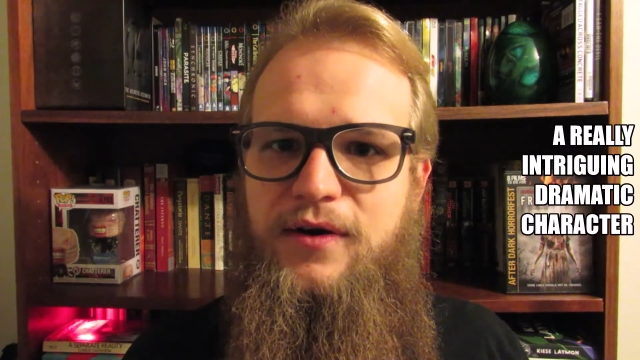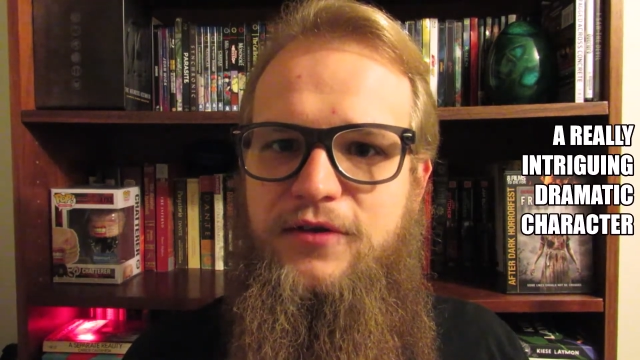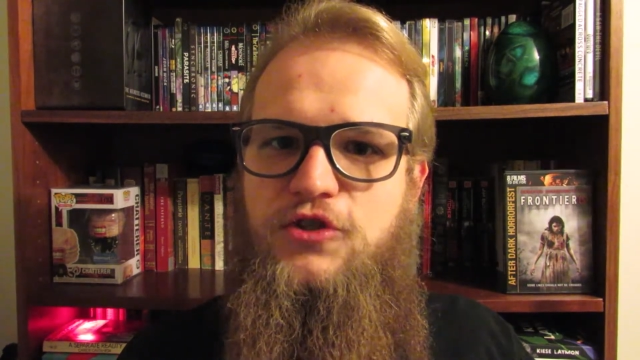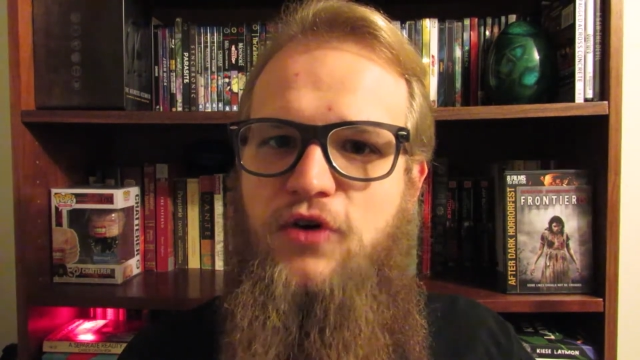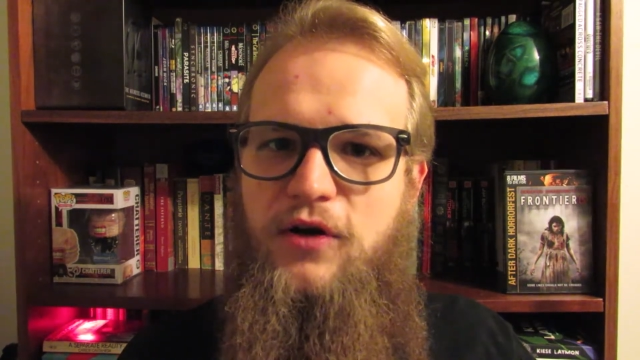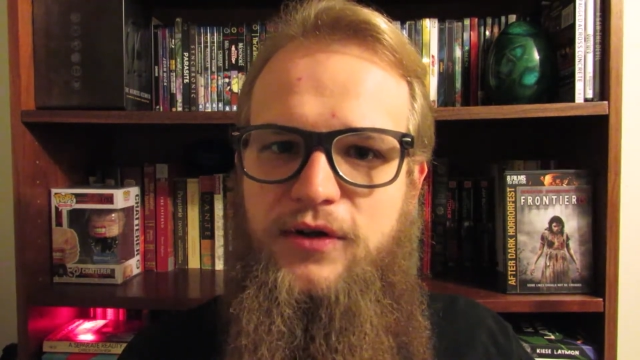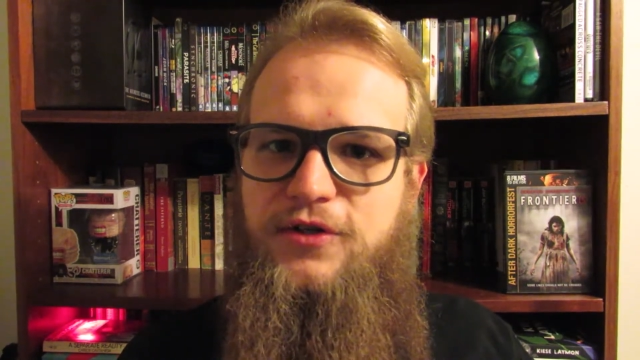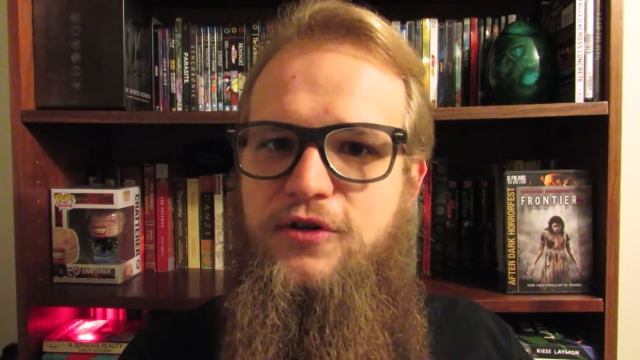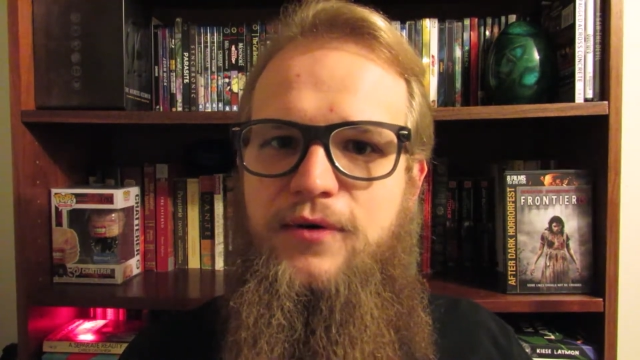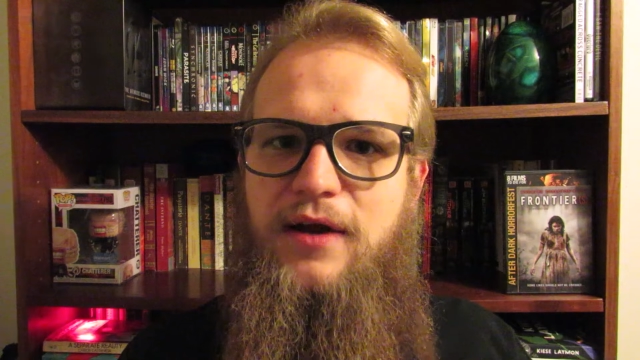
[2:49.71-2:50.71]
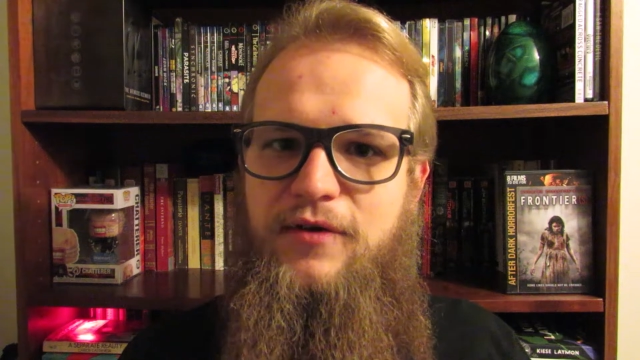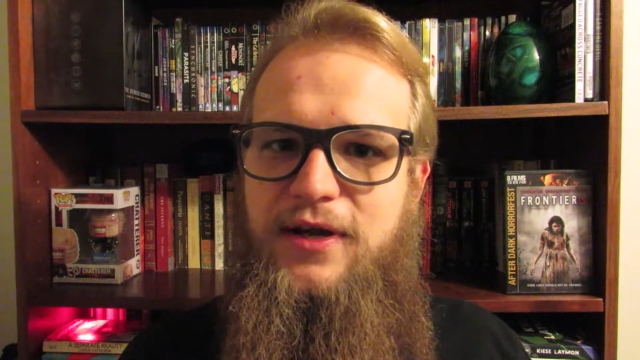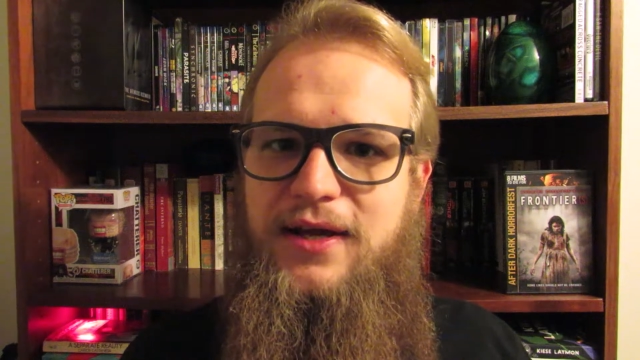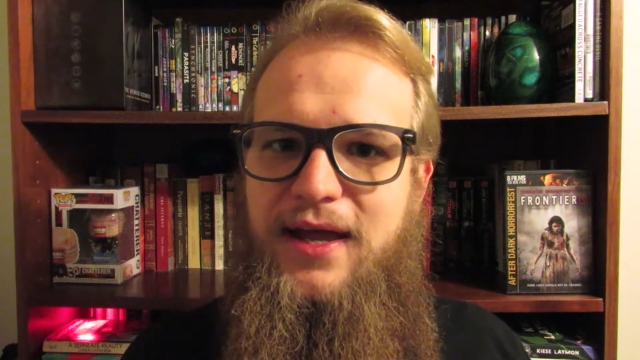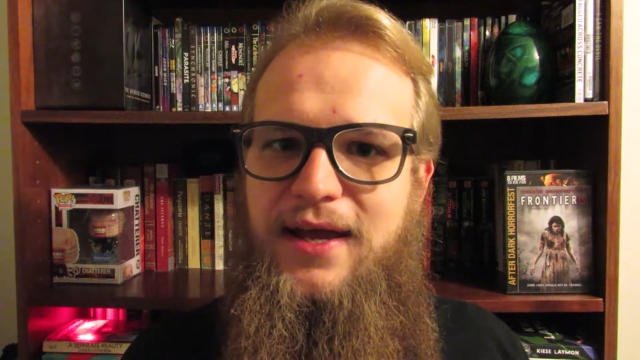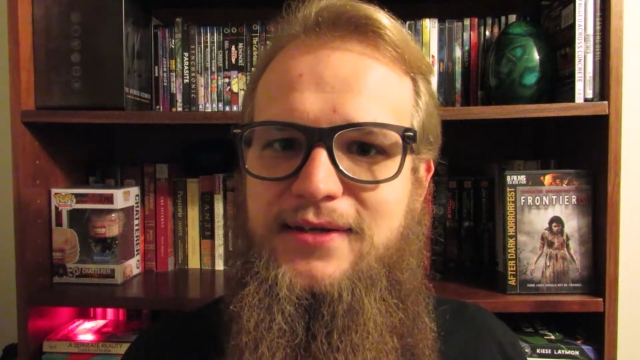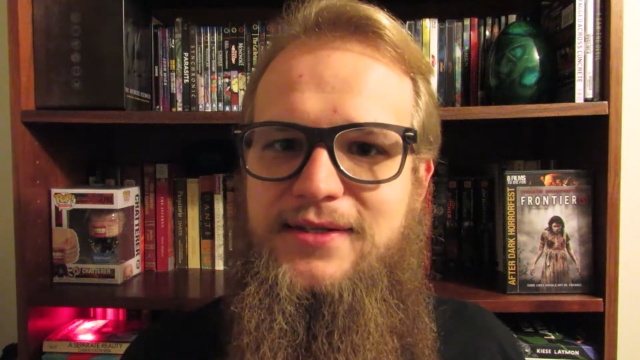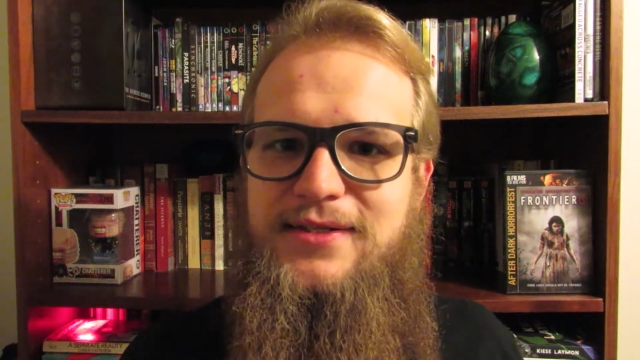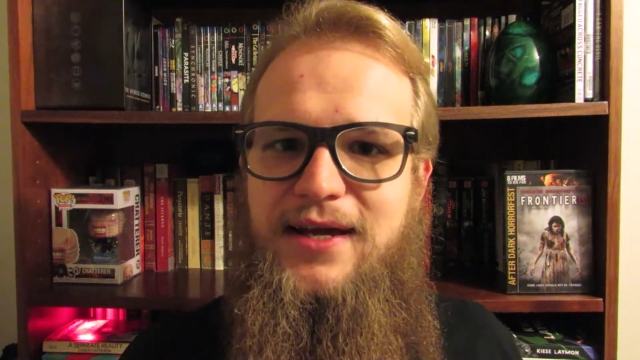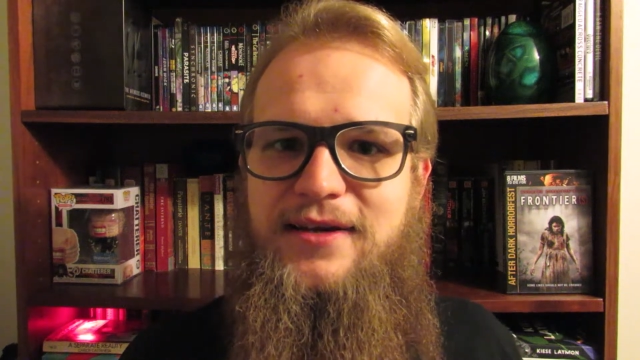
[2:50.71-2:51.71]
and is struggling to do whatever he can to
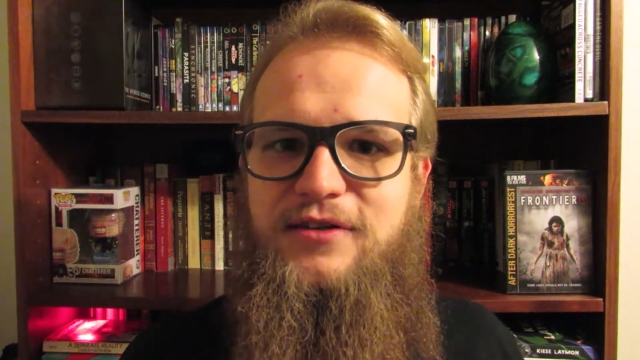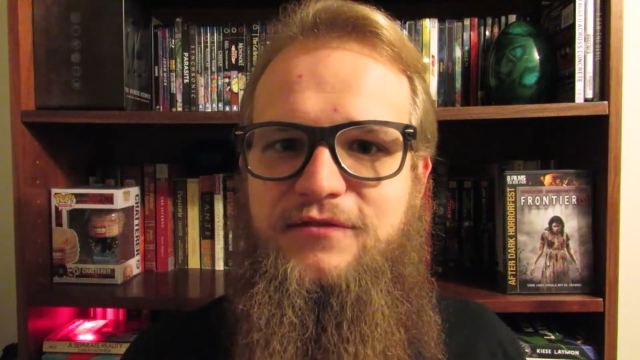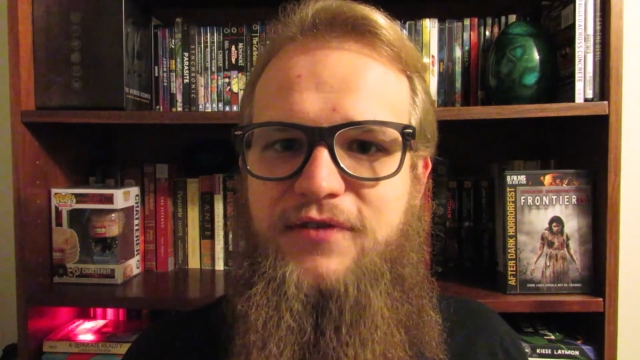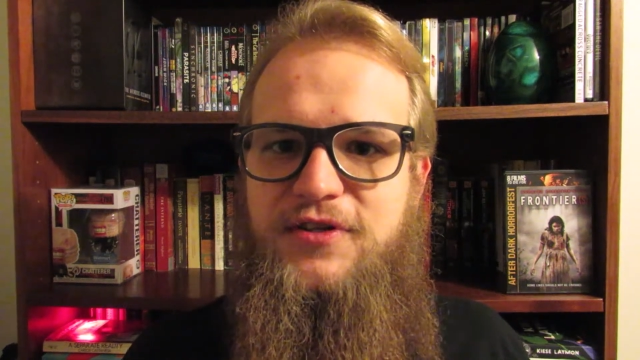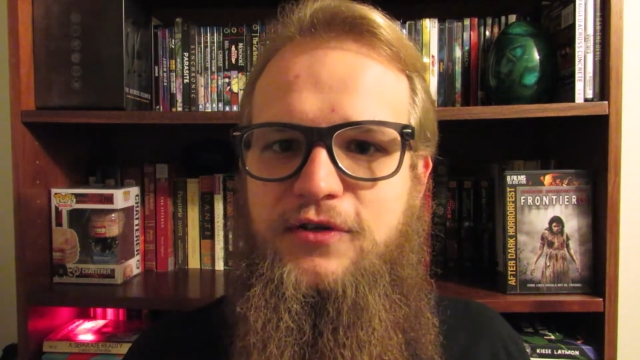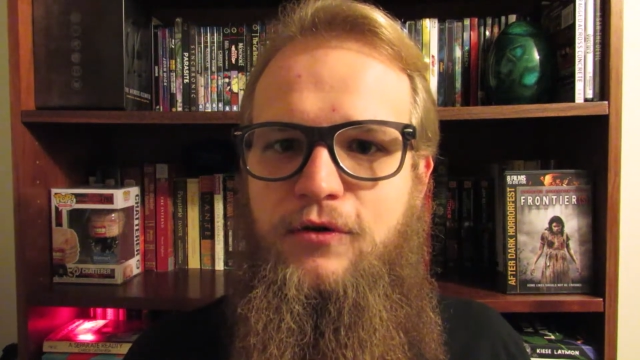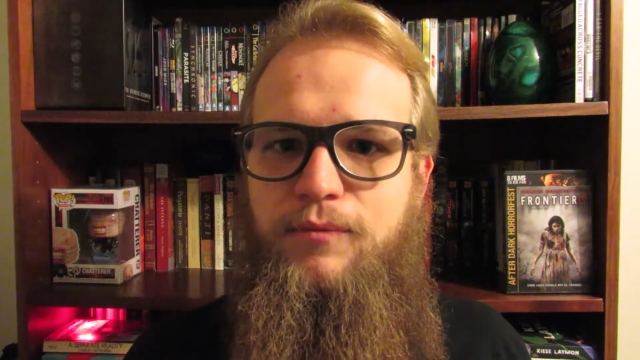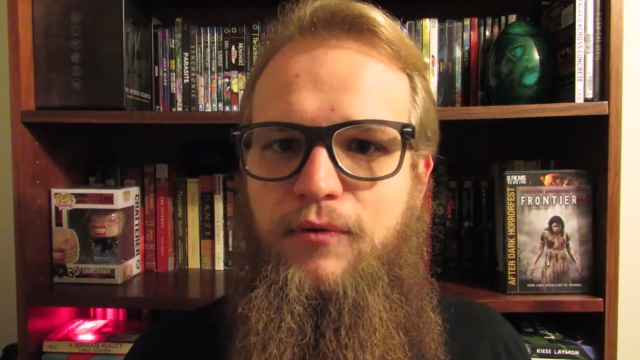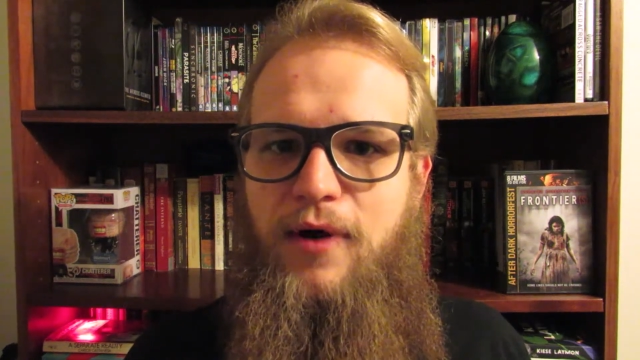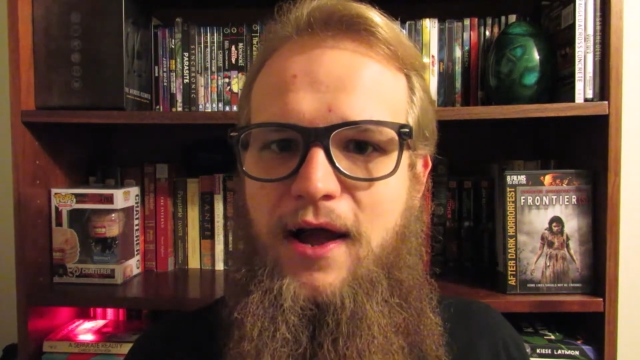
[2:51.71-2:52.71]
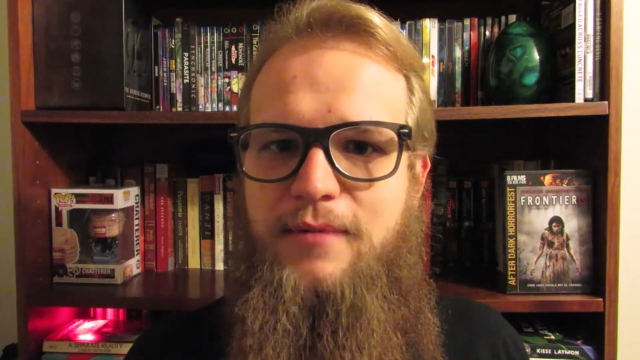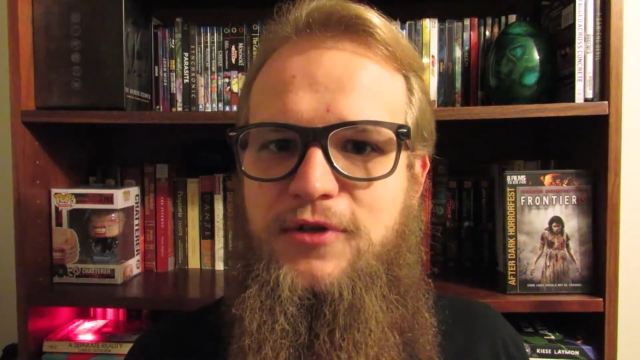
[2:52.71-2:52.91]
stay in his physical prime,